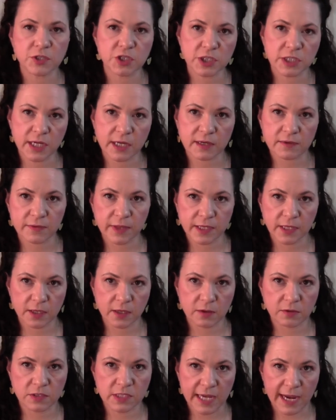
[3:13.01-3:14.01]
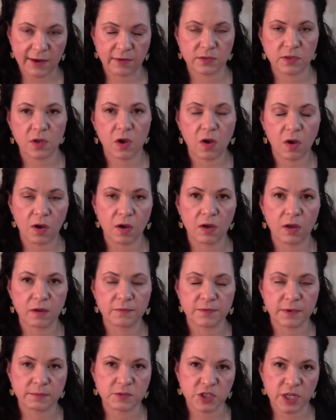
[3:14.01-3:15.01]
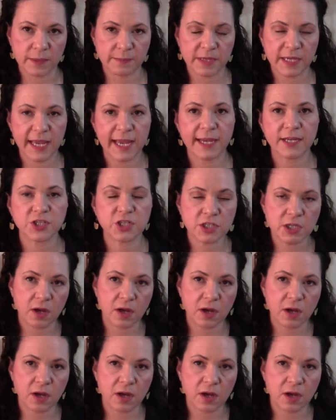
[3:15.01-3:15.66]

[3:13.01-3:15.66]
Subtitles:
which is kind of like, you know, down the hall from JP Edge.